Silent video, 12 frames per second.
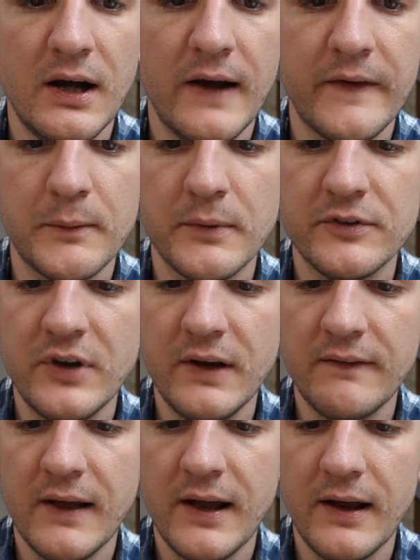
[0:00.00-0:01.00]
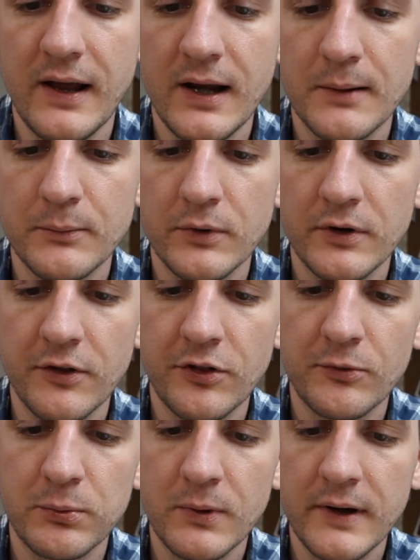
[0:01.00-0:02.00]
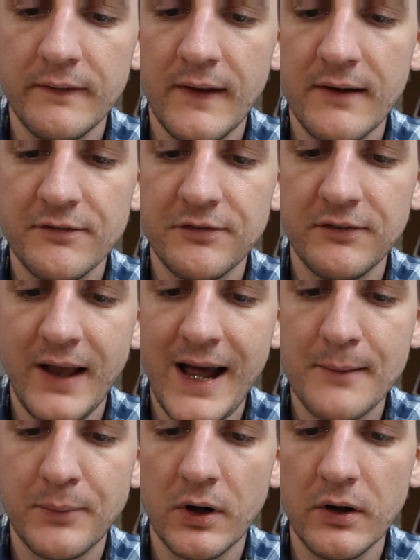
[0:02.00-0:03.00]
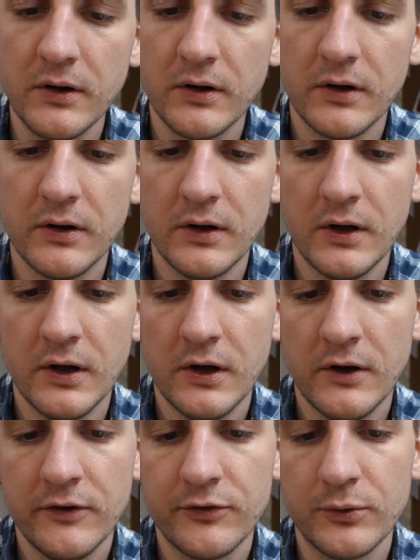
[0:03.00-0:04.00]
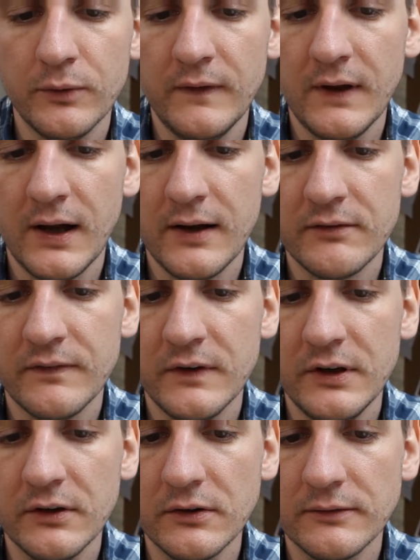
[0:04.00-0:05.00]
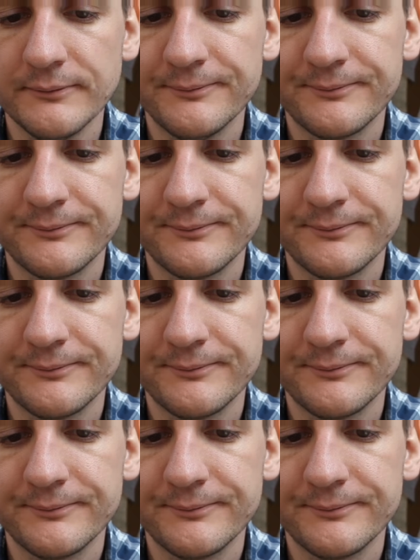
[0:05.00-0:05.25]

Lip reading: And then I'm going to take that and I'm going to thread that flat part through the eye of the needle.